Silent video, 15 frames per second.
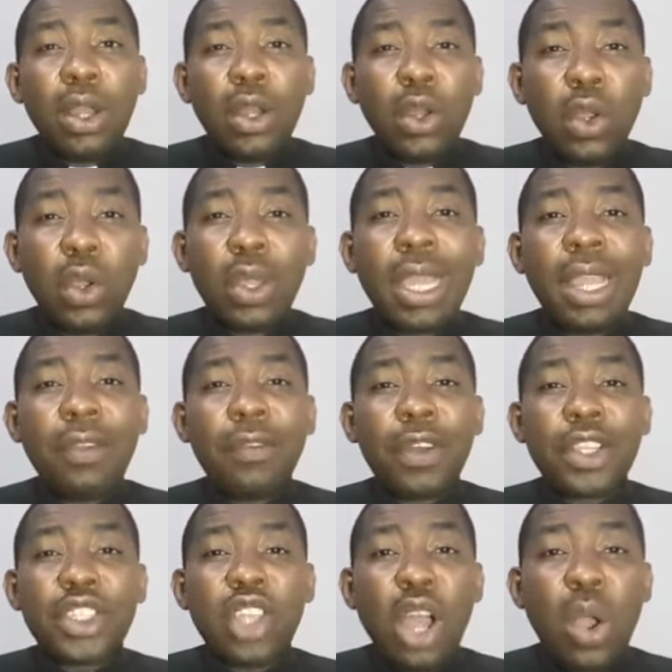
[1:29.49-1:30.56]
looking
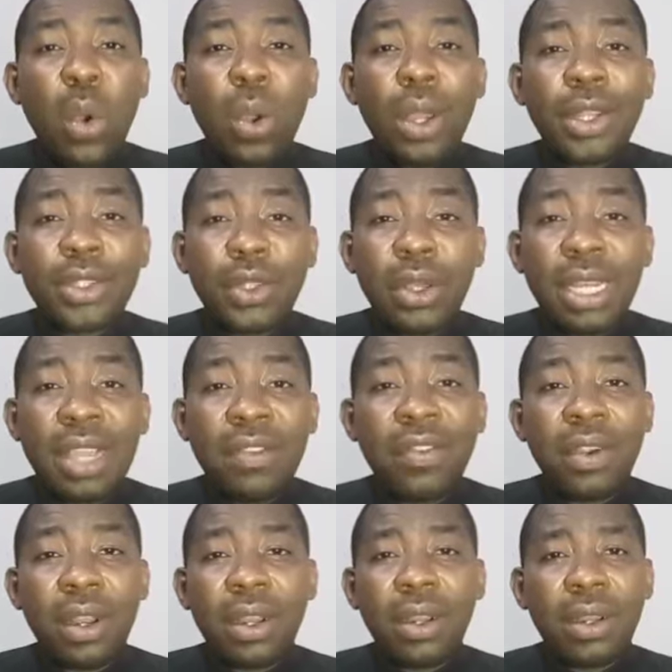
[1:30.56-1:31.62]
for someone to
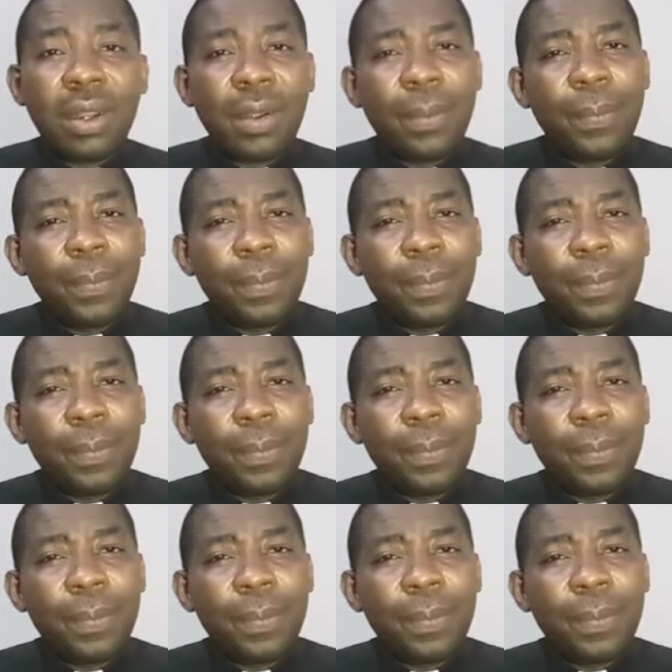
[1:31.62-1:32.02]
devour."